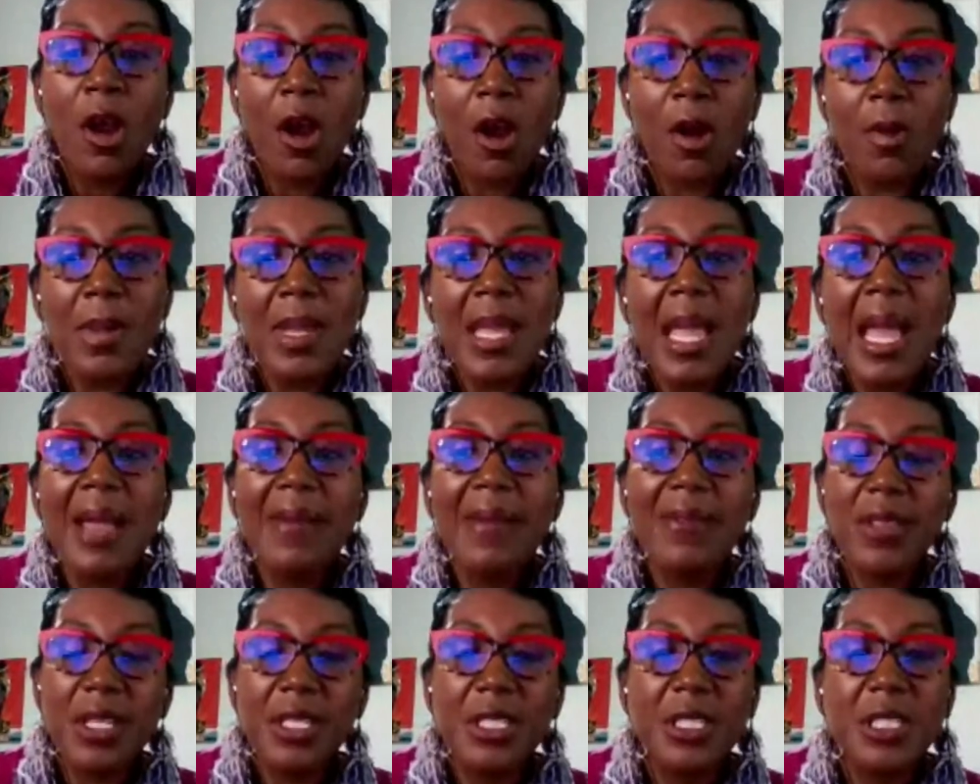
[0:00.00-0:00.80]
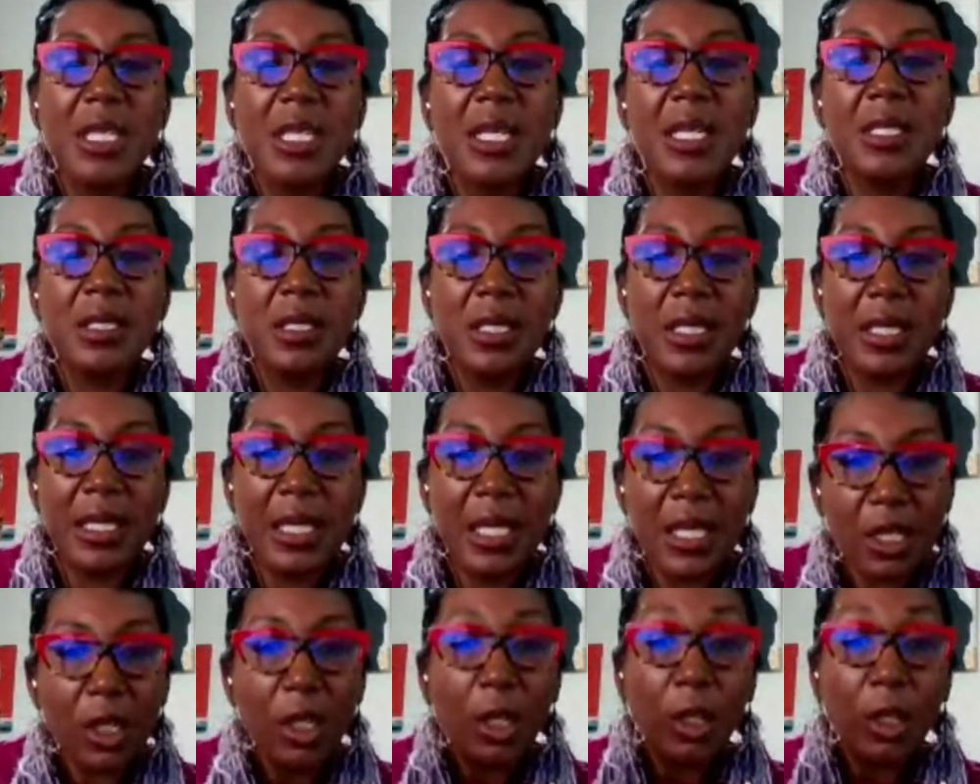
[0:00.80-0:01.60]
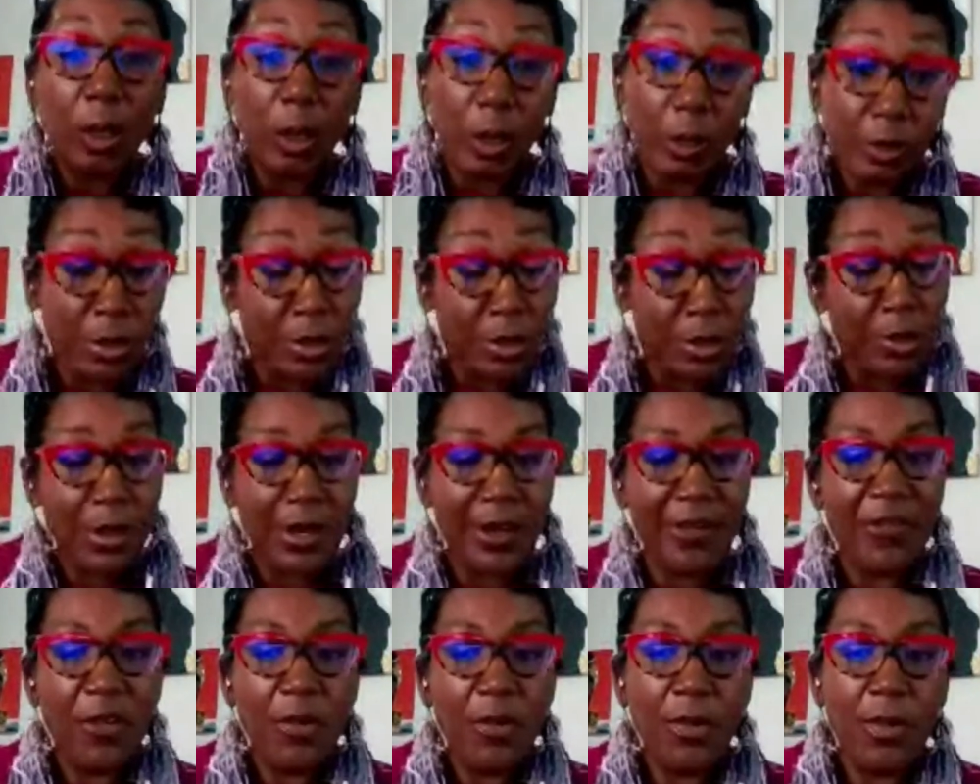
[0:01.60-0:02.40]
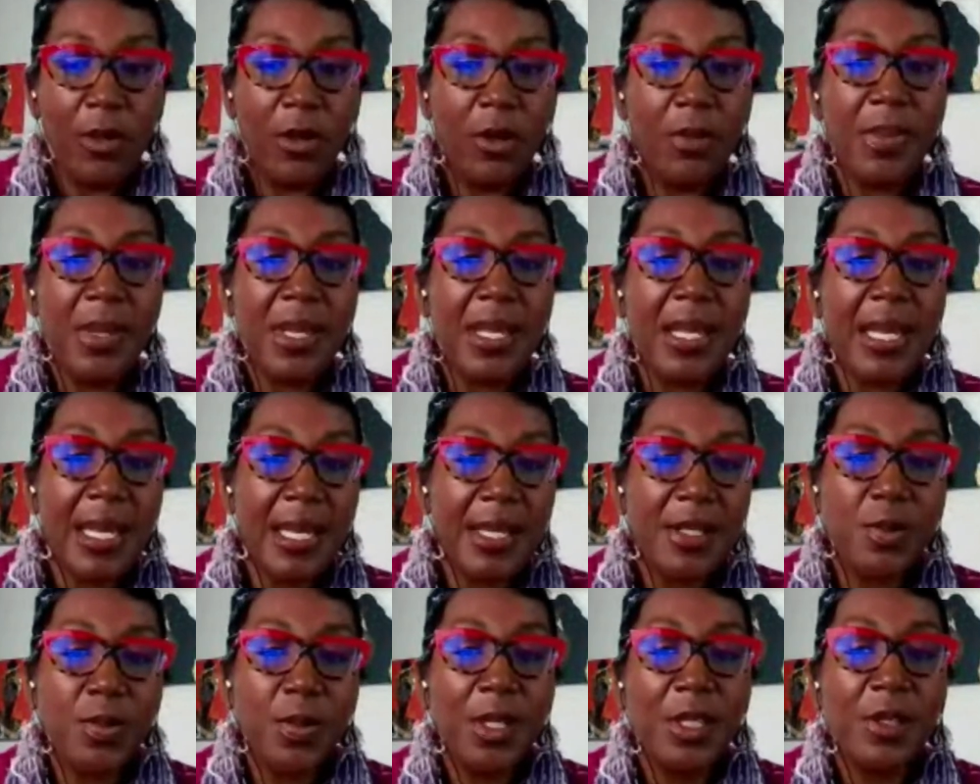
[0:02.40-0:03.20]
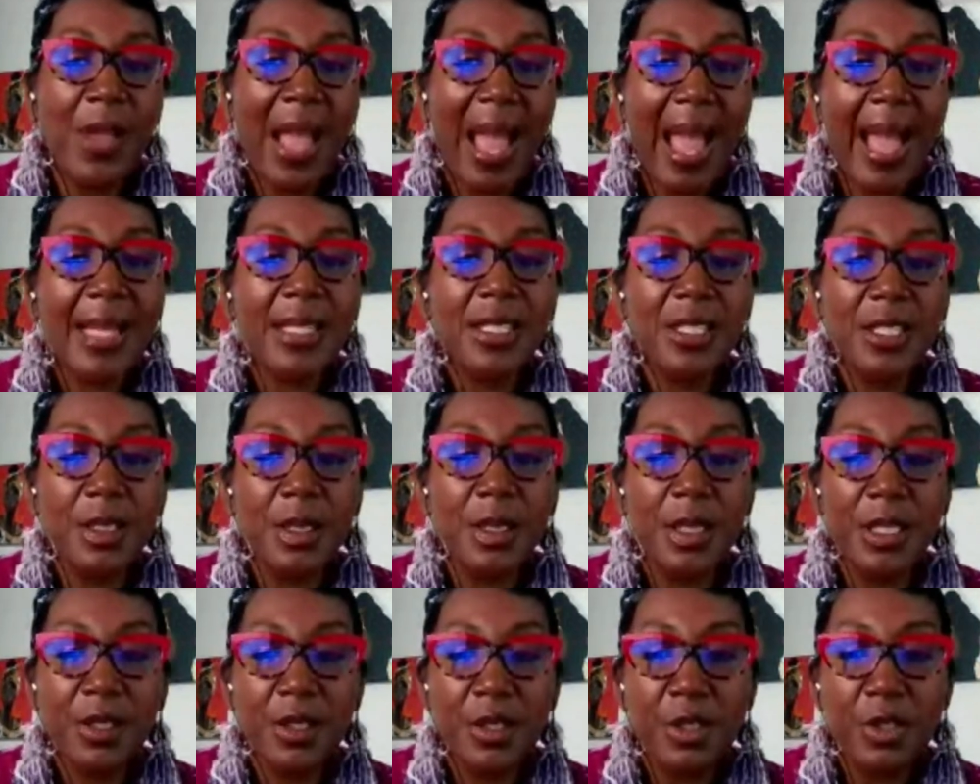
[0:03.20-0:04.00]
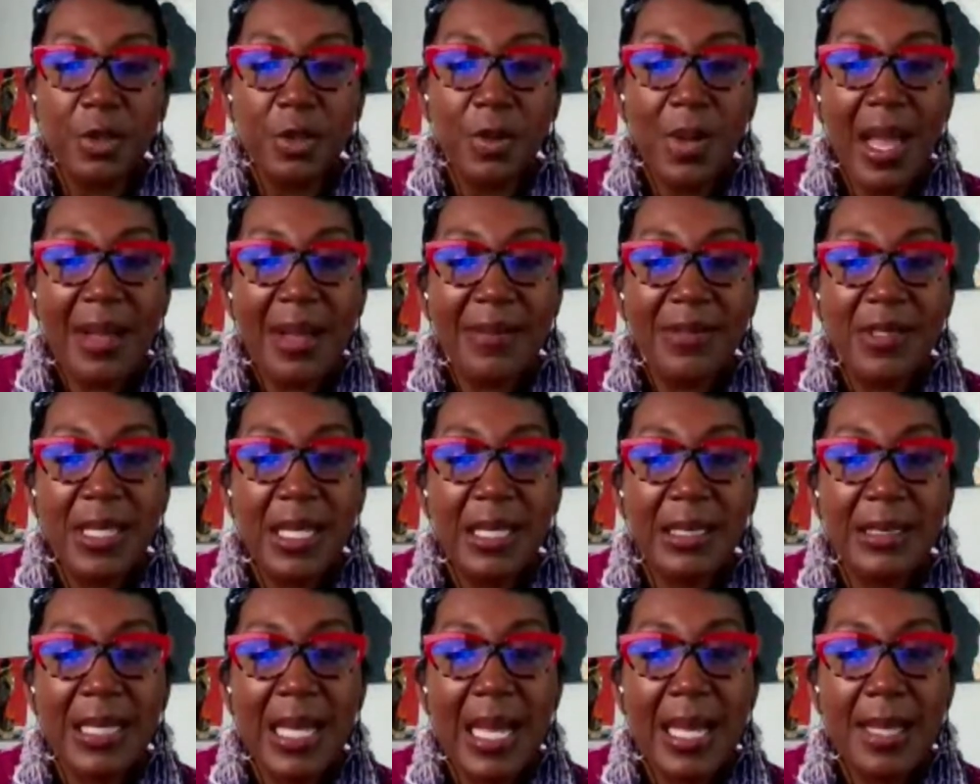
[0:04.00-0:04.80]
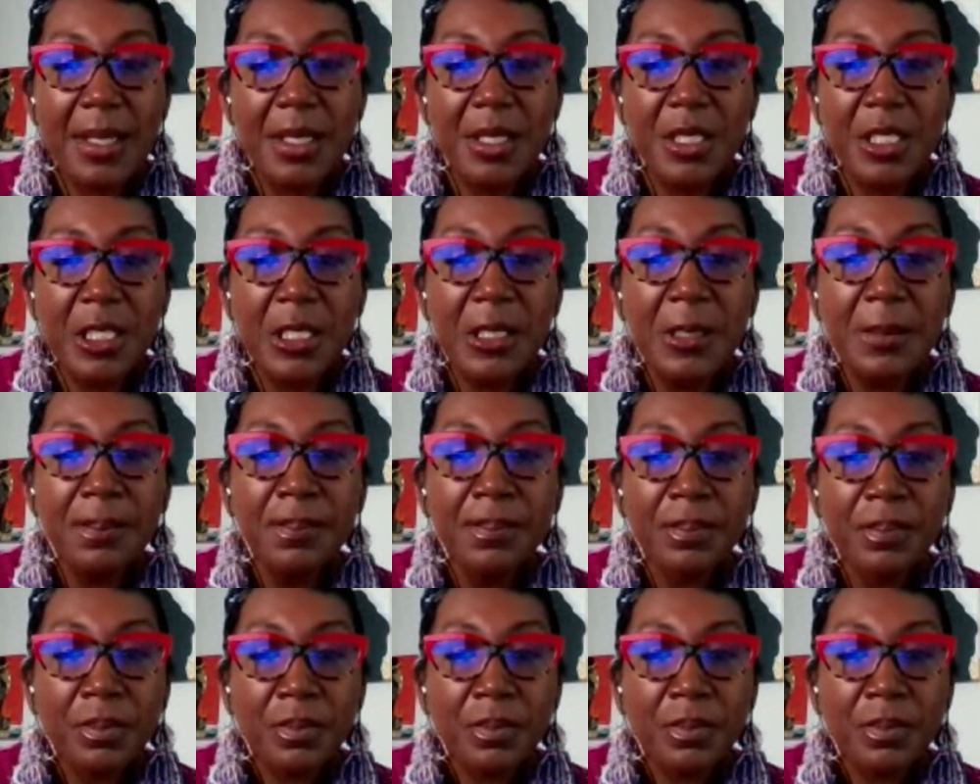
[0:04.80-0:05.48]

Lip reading: Are we having a chance to get closer, if you will, because we actually do have technology?